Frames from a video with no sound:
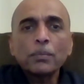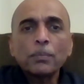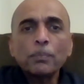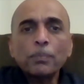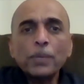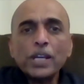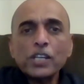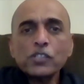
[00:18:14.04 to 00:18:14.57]

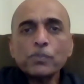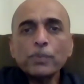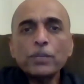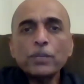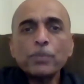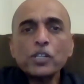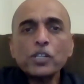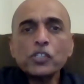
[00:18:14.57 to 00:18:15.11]
Placement
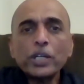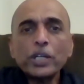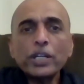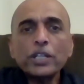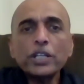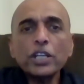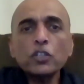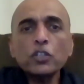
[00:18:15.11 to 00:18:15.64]

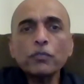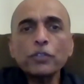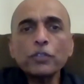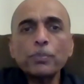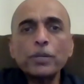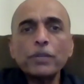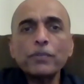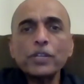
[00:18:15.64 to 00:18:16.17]
percentage of the
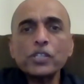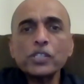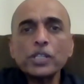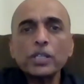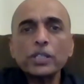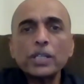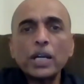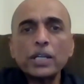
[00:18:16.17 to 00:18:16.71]
previous
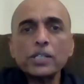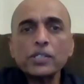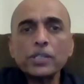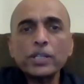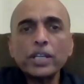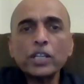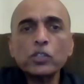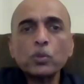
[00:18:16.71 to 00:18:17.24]
year, that is the
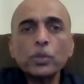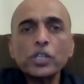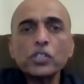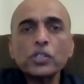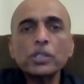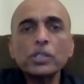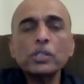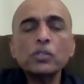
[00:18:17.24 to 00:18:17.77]
next
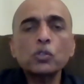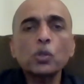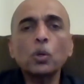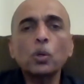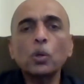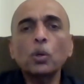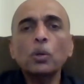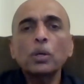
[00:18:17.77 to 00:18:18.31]
question.
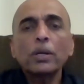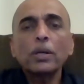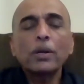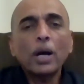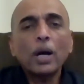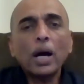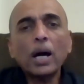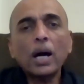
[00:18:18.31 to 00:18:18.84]
So
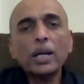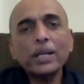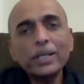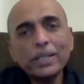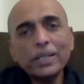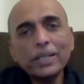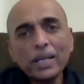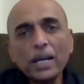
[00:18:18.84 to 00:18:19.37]
our
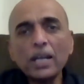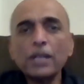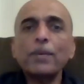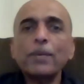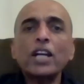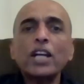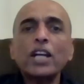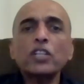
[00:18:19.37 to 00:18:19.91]
entire
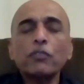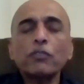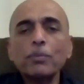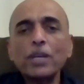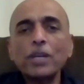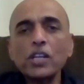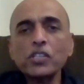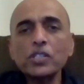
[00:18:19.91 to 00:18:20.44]
batch from
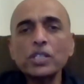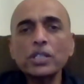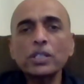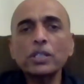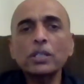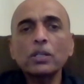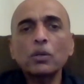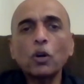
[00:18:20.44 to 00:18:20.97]
last year
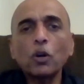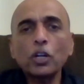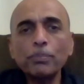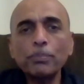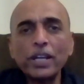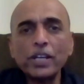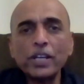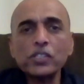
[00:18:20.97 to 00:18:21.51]
got
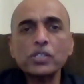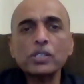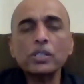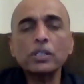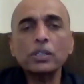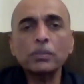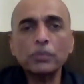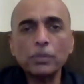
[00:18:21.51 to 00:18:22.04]
placed.
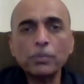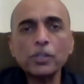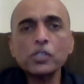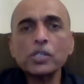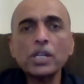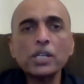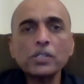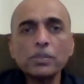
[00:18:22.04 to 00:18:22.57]
The person
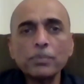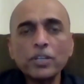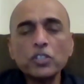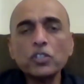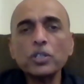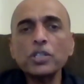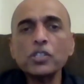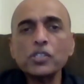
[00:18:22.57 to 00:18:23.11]
hasn't
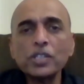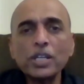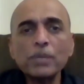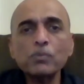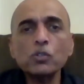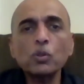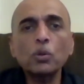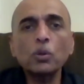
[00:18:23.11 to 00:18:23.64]
mentioned his name,
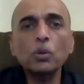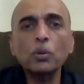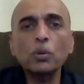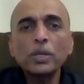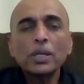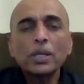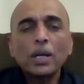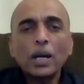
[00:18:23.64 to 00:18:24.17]
so
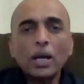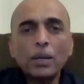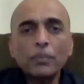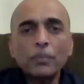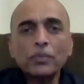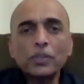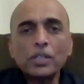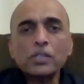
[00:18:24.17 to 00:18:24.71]

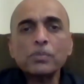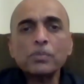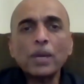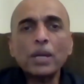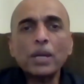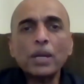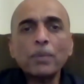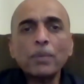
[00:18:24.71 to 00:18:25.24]

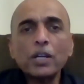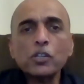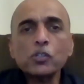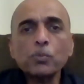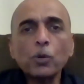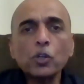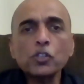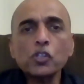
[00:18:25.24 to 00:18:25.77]
my
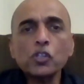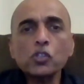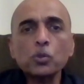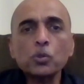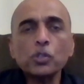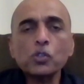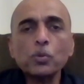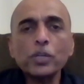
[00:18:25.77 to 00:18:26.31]
responses to
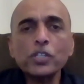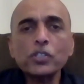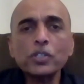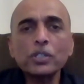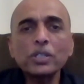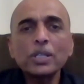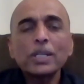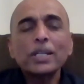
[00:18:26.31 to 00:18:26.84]
this
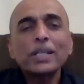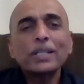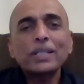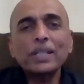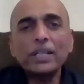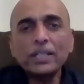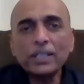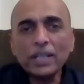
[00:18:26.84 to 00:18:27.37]
question. The
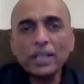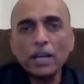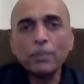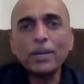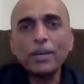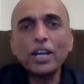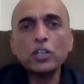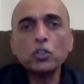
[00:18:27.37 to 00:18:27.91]
entire
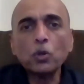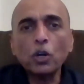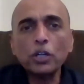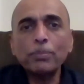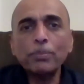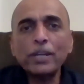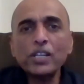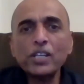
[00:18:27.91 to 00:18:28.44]
batch got
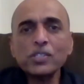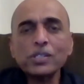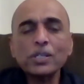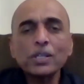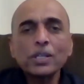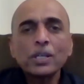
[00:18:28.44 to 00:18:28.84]
placed